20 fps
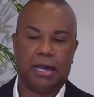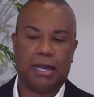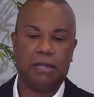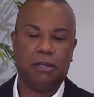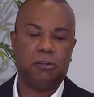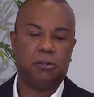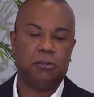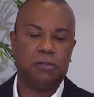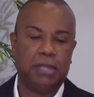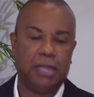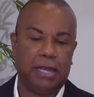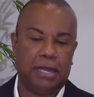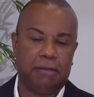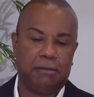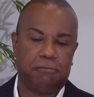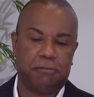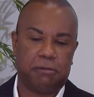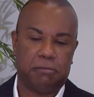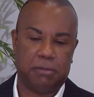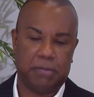I learned
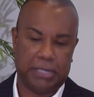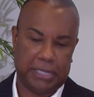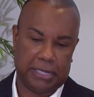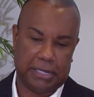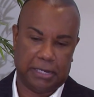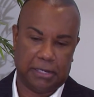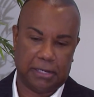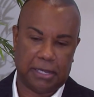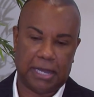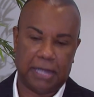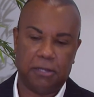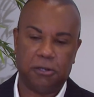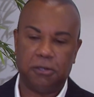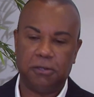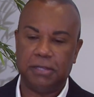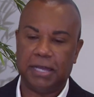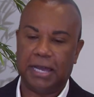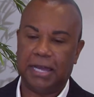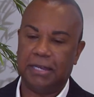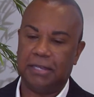that from the beginning. I
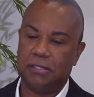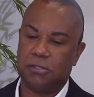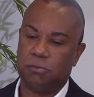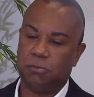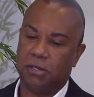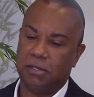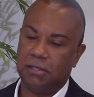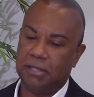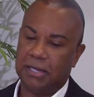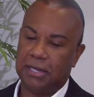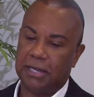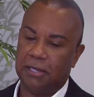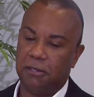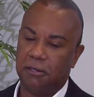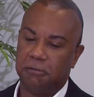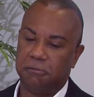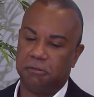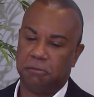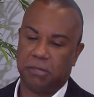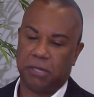learned that as one thing I
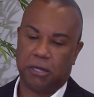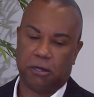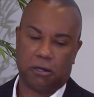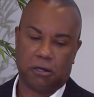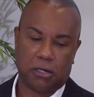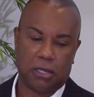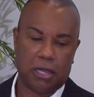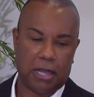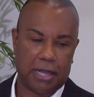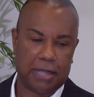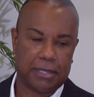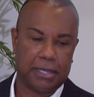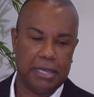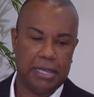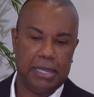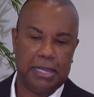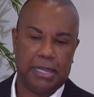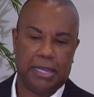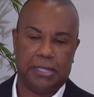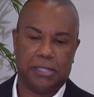learned from Carol Clark,
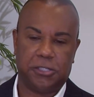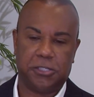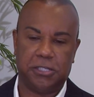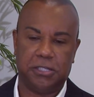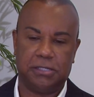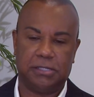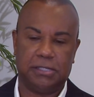and she